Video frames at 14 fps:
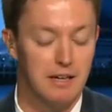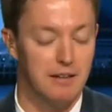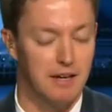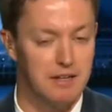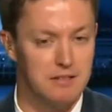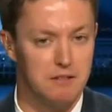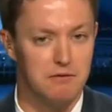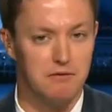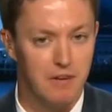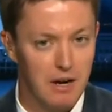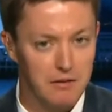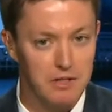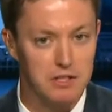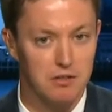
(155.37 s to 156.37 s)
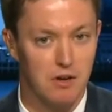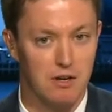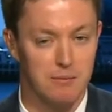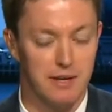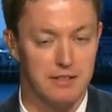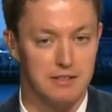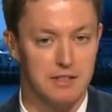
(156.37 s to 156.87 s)
That is a very
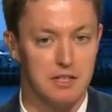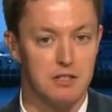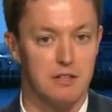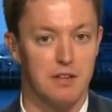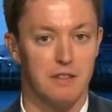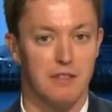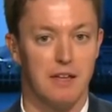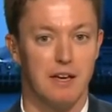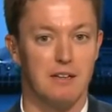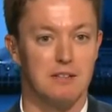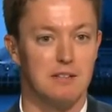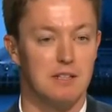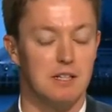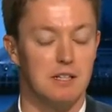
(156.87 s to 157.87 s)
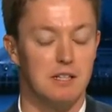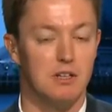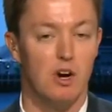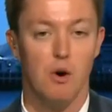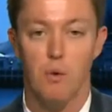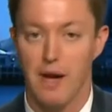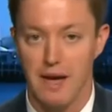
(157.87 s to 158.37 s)
strong message that they see
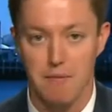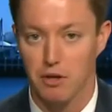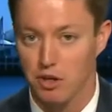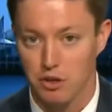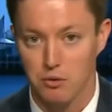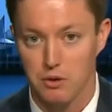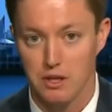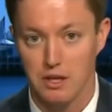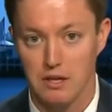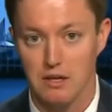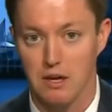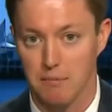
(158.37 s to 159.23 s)
no ambiguity